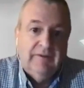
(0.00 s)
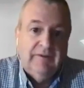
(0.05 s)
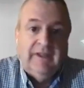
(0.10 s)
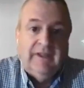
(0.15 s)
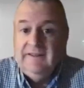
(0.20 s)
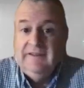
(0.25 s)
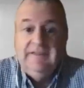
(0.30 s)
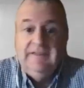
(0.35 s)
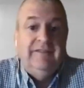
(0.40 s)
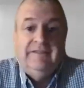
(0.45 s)

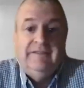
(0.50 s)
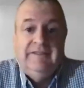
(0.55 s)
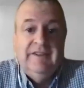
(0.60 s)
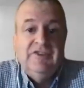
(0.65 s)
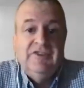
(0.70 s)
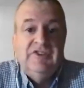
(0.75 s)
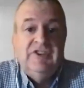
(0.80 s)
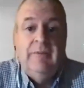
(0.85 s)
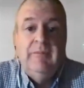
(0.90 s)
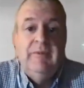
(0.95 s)
Okay, there,
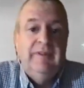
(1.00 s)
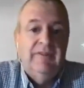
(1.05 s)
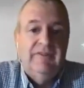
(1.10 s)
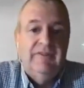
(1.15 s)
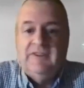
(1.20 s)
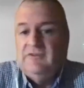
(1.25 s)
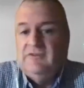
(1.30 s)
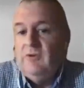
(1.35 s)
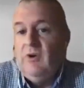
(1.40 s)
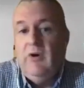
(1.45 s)
there's some of them
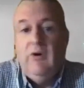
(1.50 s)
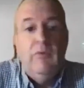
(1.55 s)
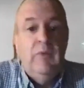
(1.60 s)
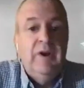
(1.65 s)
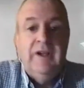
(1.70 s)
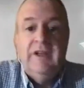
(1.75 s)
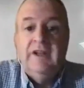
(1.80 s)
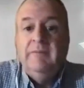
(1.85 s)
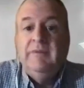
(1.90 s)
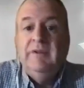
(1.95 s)
says, oh, we're
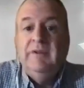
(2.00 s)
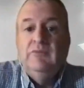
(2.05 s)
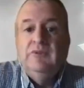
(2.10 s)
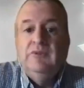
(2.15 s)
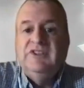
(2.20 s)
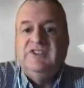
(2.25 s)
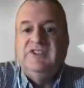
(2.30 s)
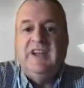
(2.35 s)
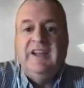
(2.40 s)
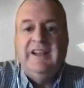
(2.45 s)
going to be
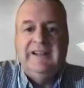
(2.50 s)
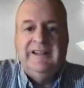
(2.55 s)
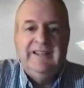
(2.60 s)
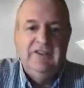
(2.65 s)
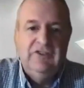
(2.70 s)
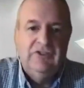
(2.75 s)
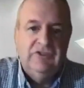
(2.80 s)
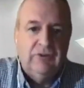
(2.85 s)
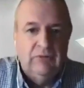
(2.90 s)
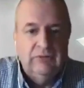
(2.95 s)

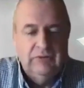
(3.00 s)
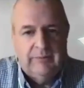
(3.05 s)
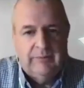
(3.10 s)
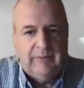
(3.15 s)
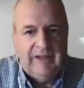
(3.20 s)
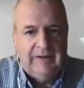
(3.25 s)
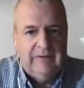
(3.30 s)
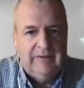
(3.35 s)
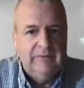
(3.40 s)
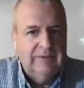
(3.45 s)
recycling solar
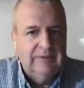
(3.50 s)
panels.